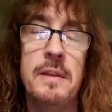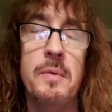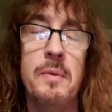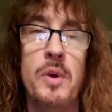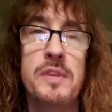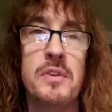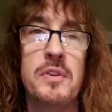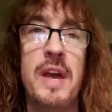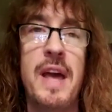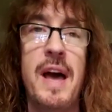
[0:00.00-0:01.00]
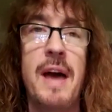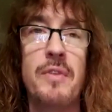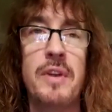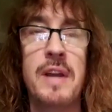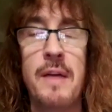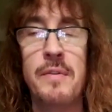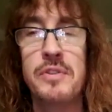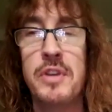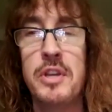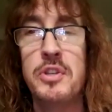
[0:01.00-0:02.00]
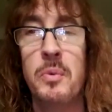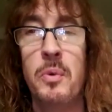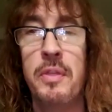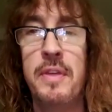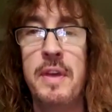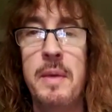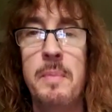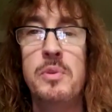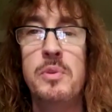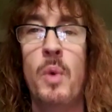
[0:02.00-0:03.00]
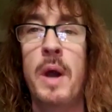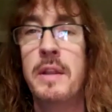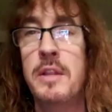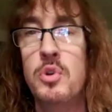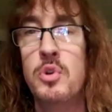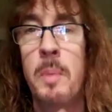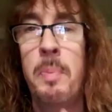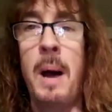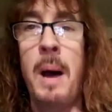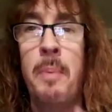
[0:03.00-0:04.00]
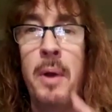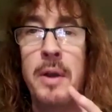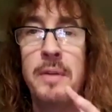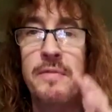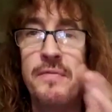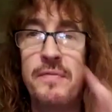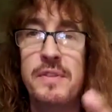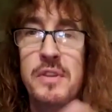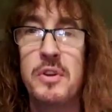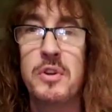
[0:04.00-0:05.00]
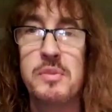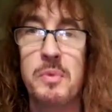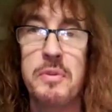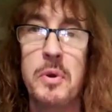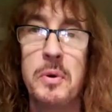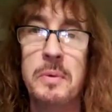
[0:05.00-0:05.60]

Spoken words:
was there ever a conversation with him wanting to do a pop art series with you?